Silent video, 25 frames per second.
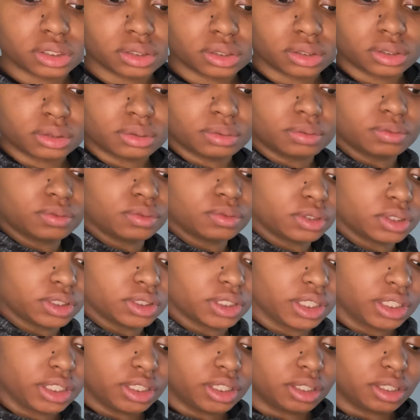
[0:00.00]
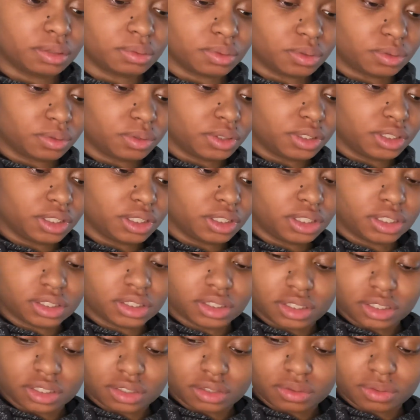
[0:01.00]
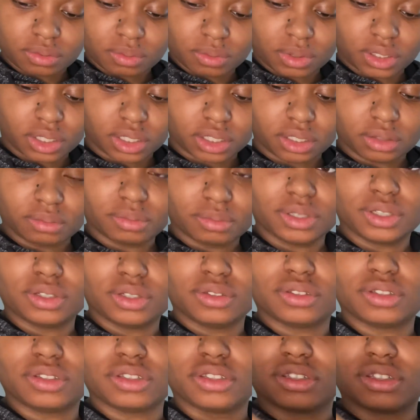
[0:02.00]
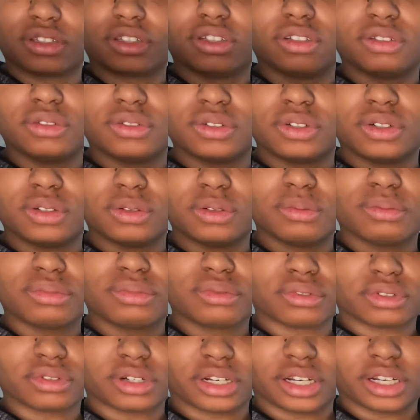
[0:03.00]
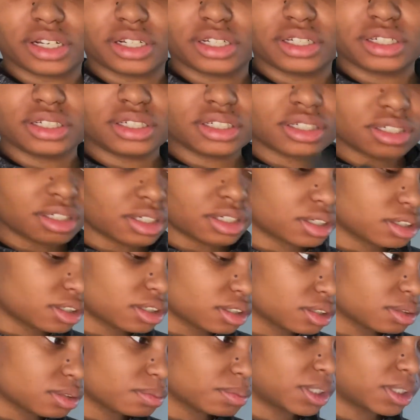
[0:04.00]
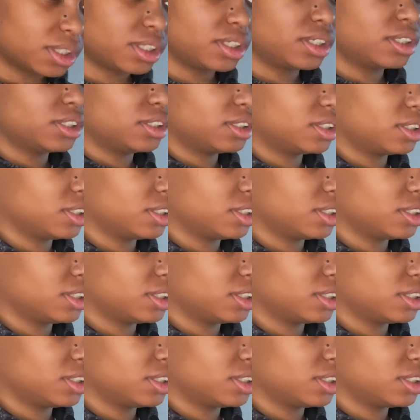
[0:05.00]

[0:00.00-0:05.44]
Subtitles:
for that, I'm going to get this white. I'm gonna use this cute little brush because it